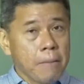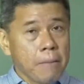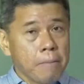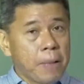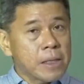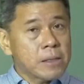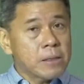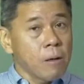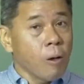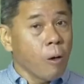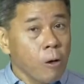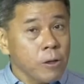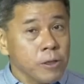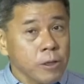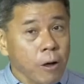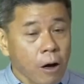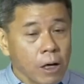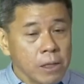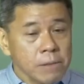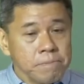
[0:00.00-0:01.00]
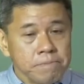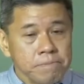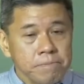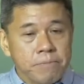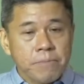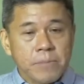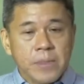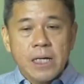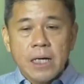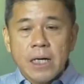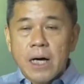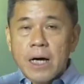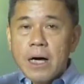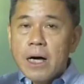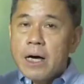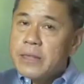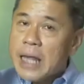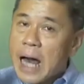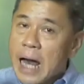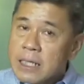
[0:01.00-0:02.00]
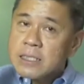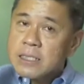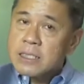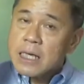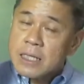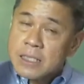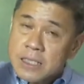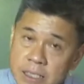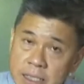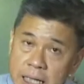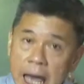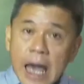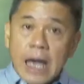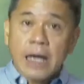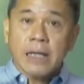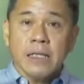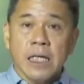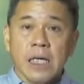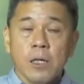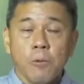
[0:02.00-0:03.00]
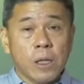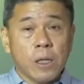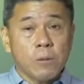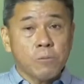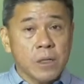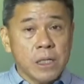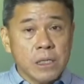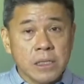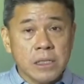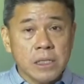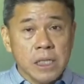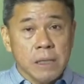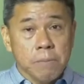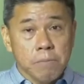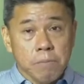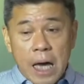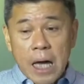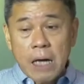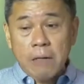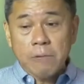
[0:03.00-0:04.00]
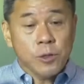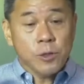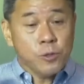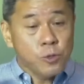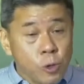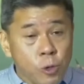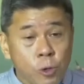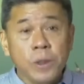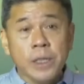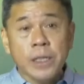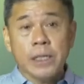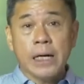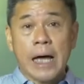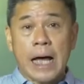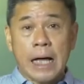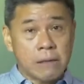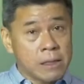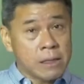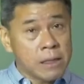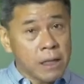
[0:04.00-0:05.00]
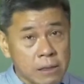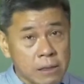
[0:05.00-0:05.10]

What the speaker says: But hold on. That's exactly what we see Mary doing at the